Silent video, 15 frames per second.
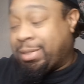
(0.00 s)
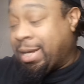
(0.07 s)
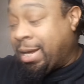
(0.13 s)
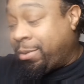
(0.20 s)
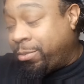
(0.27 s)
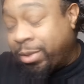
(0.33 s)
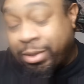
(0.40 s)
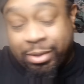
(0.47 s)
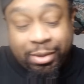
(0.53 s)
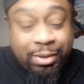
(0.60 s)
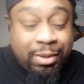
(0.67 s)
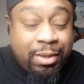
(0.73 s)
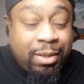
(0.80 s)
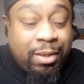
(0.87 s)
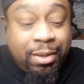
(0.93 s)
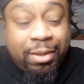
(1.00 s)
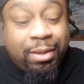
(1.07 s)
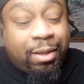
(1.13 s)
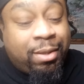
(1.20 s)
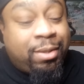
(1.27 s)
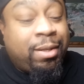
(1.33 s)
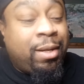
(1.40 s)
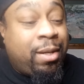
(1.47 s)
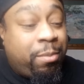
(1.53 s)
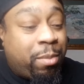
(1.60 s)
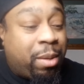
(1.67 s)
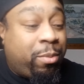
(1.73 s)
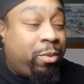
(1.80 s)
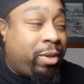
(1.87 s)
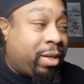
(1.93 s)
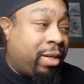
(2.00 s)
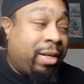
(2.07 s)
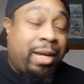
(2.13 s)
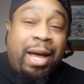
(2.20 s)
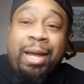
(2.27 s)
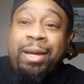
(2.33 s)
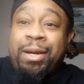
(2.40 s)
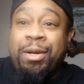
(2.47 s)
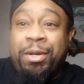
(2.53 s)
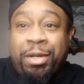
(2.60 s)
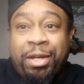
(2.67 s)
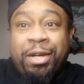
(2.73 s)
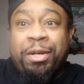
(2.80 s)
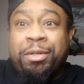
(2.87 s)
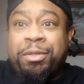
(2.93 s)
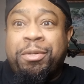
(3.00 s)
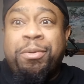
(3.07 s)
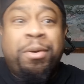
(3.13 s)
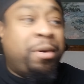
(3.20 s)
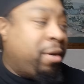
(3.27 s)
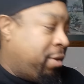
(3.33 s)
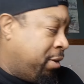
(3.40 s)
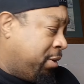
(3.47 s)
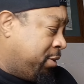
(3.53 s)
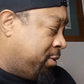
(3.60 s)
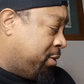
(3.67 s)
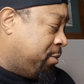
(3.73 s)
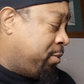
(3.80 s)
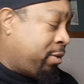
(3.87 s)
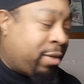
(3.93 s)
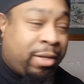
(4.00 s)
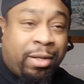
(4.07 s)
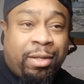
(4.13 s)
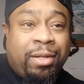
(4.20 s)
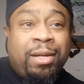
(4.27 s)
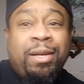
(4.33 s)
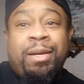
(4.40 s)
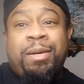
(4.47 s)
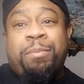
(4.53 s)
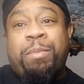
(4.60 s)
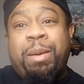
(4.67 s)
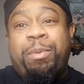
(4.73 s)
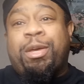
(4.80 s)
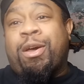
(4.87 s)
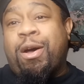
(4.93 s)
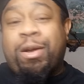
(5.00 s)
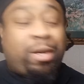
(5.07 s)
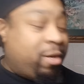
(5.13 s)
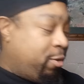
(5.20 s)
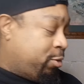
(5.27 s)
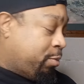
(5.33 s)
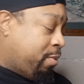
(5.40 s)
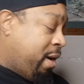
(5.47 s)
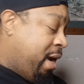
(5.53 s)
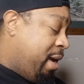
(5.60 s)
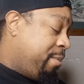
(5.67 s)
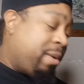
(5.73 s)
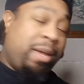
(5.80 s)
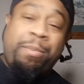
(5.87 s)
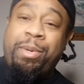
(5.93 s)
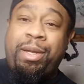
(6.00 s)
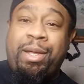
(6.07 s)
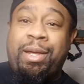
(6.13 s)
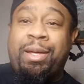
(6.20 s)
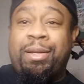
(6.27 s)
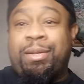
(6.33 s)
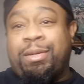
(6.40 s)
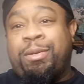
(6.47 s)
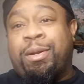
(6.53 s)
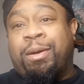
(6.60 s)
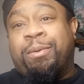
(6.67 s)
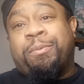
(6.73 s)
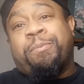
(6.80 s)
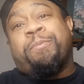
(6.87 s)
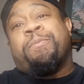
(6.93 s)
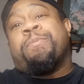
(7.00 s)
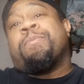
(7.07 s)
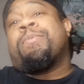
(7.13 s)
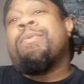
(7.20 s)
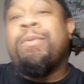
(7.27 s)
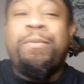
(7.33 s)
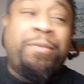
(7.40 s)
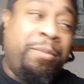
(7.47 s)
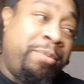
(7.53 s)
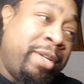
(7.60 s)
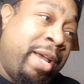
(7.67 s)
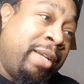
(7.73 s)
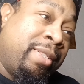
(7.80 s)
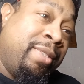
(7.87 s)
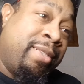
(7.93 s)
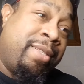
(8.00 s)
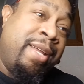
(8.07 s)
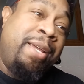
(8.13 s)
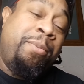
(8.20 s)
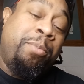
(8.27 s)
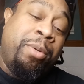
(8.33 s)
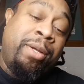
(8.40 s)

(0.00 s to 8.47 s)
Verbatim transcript: Kind of wish maybe we could have got here a year or two earlier, so we could have maybe caught Coach Prime coming in, you know, from Jackson State.